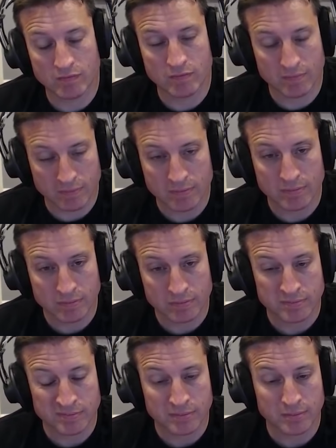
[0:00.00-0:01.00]

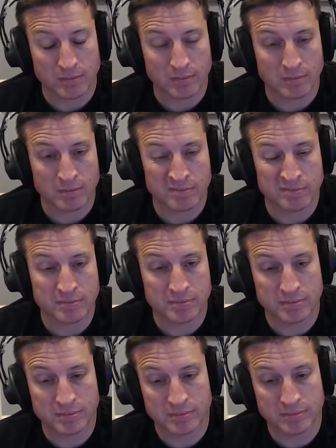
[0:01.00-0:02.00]

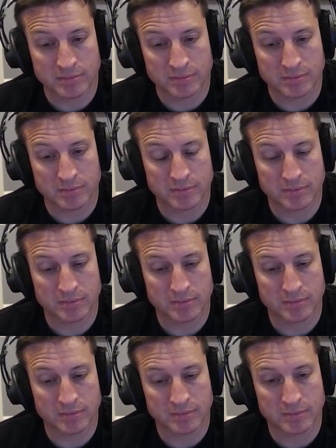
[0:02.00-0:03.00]

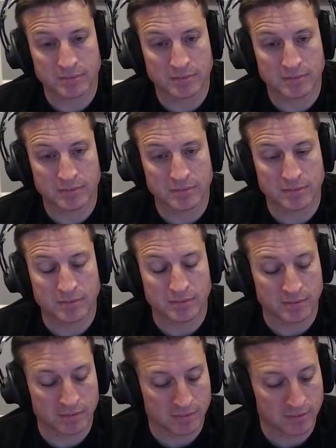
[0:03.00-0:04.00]

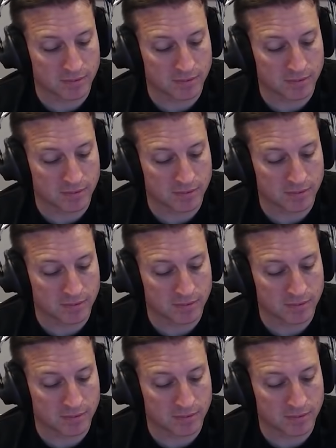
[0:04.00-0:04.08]
(silent)